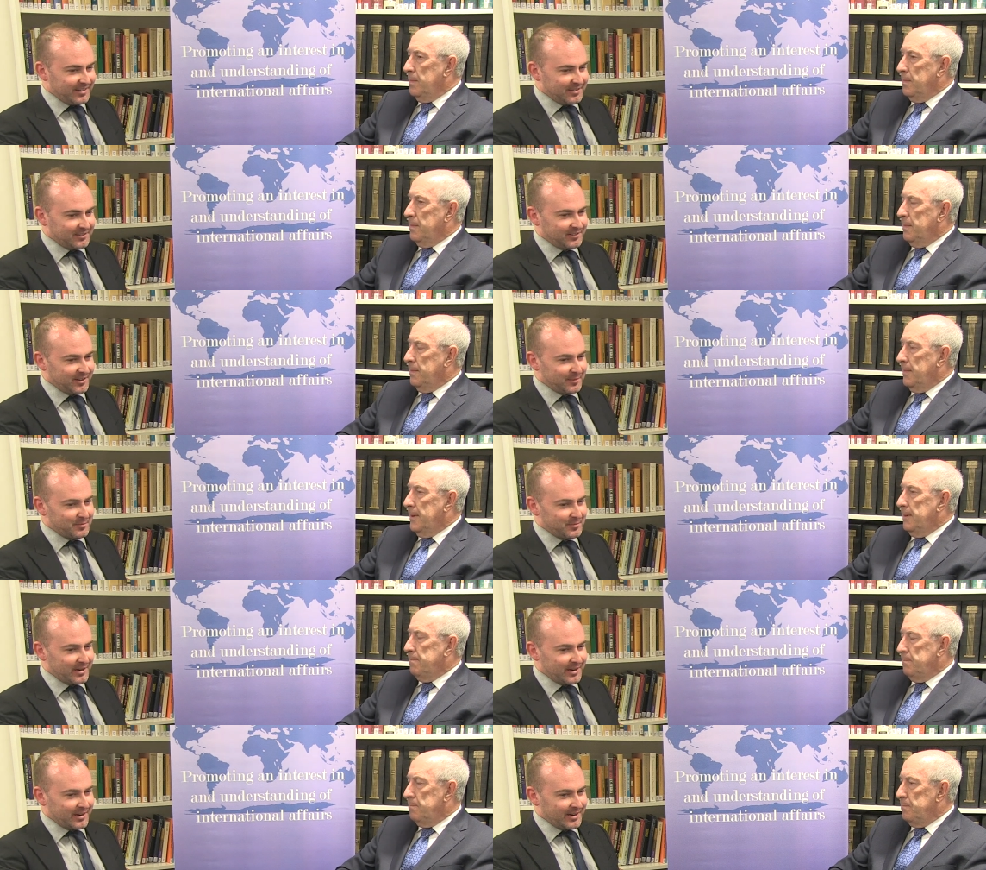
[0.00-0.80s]
Speaker 1: and
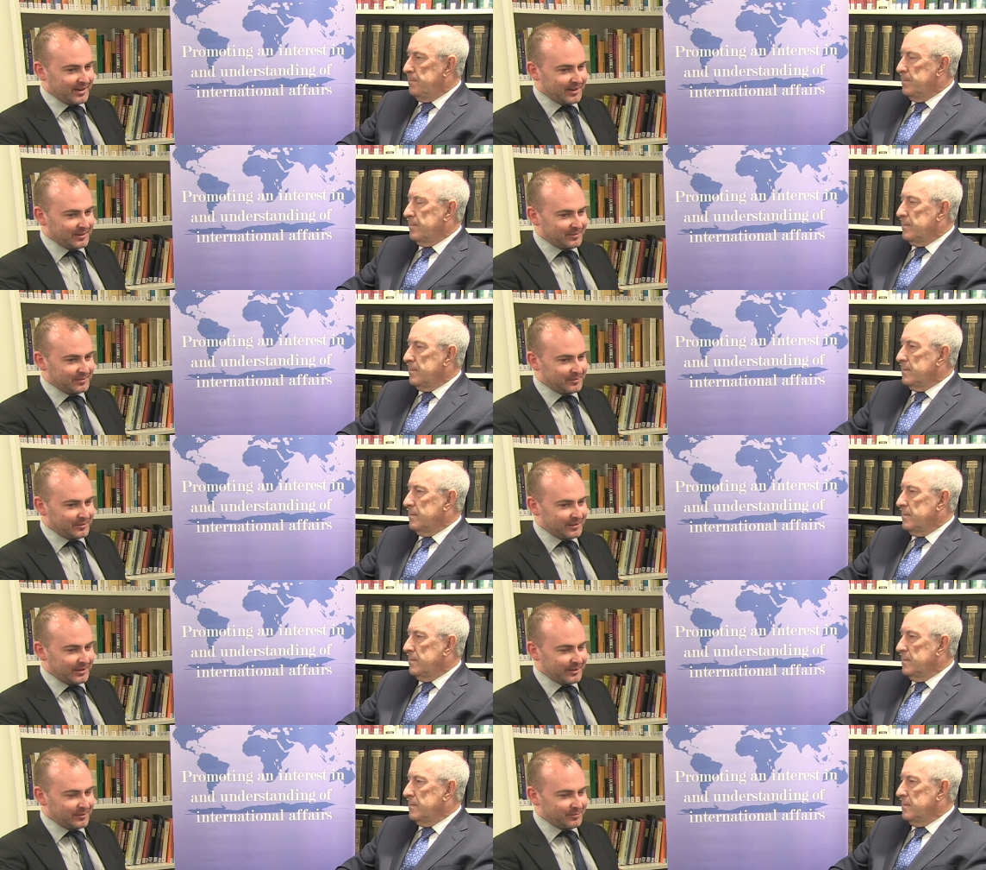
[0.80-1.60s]
some, uh, uh,
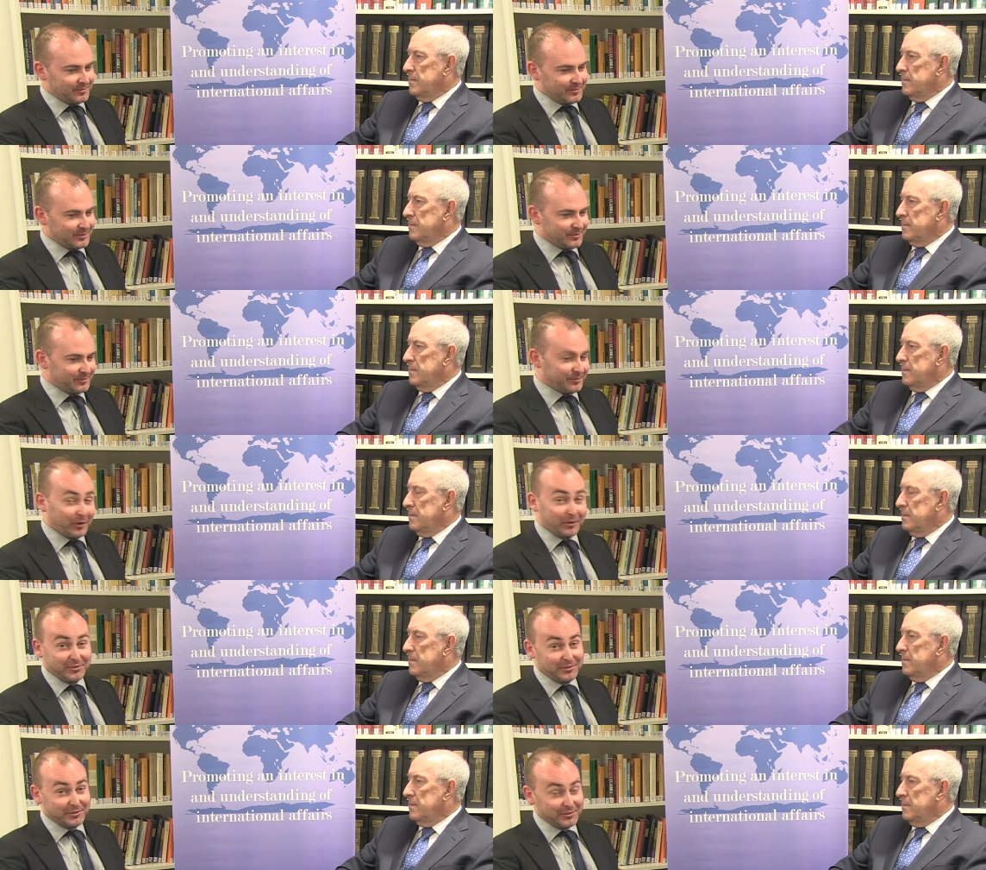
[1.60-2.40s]
you know,
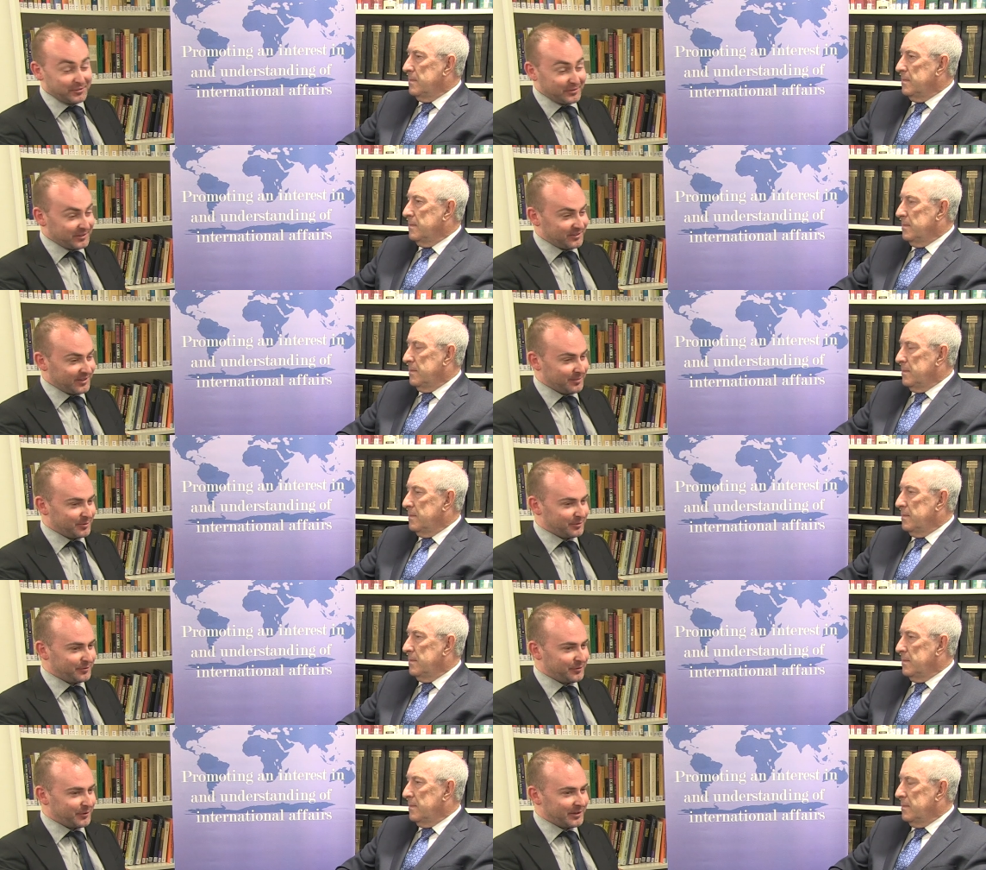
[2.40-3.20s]
Fox News, for
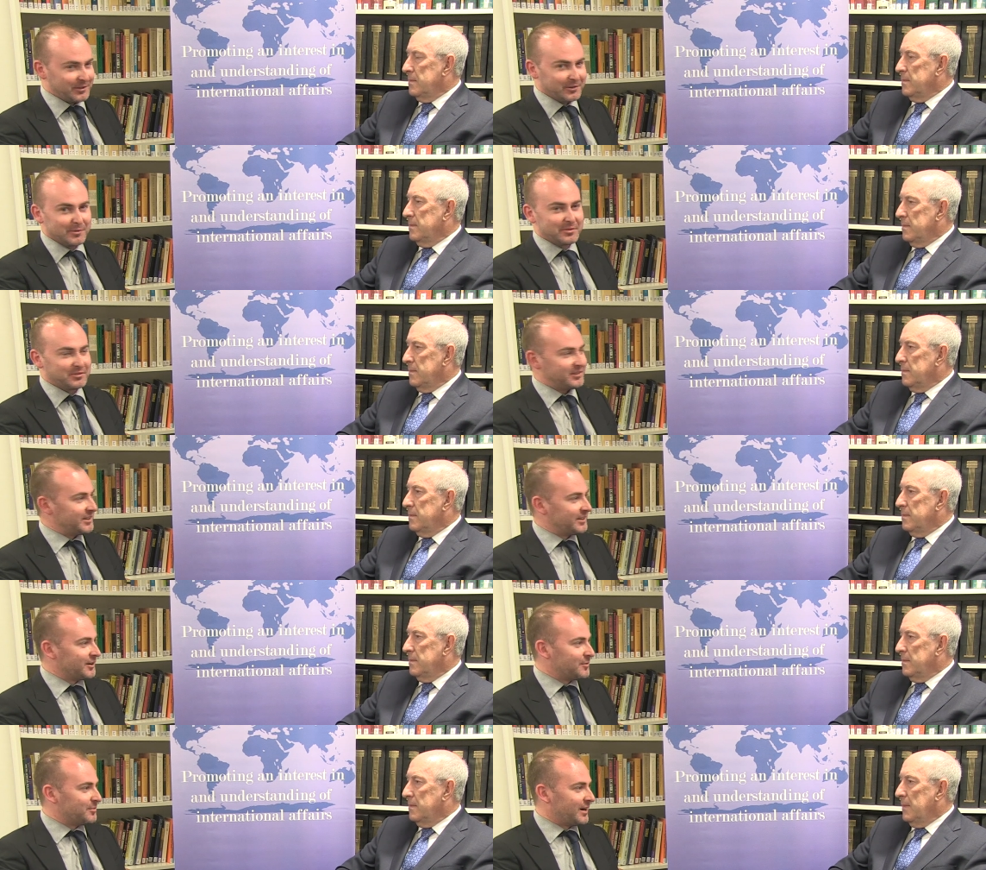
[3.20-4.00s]
example, referring to him as
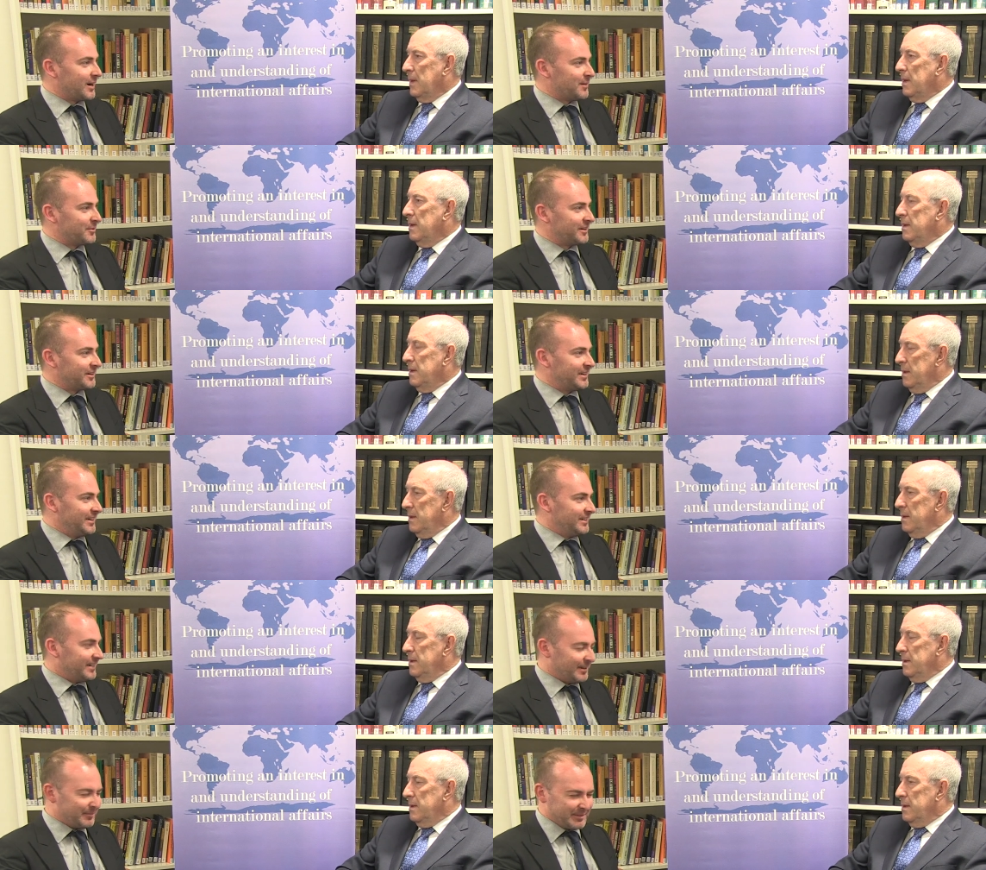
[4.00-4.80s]
King Obama. And
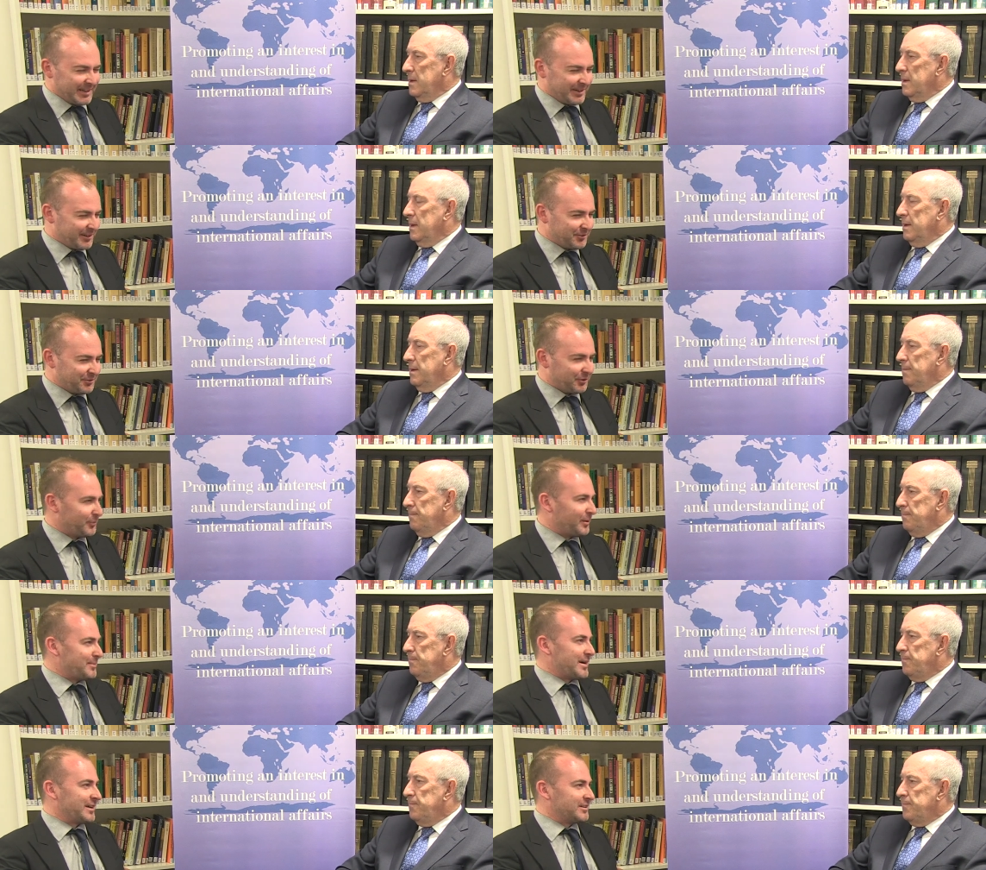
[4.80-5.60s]
uh, I mean, that goes all
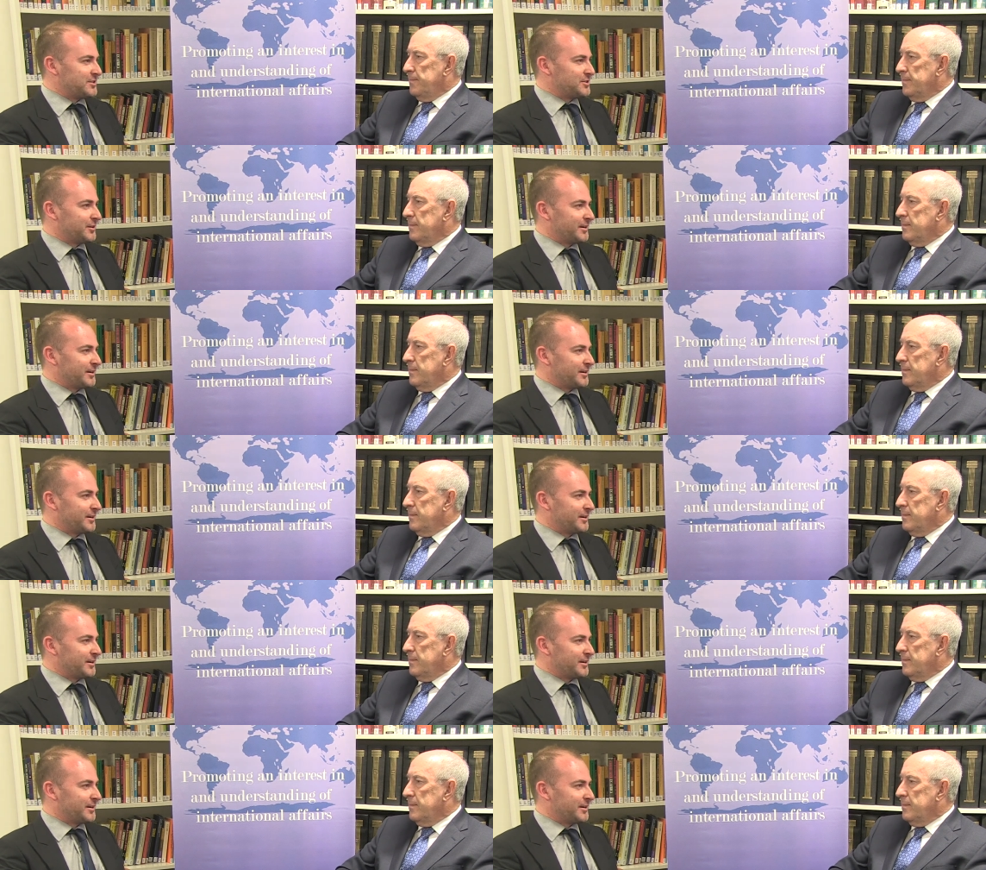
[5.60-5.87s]
the way back to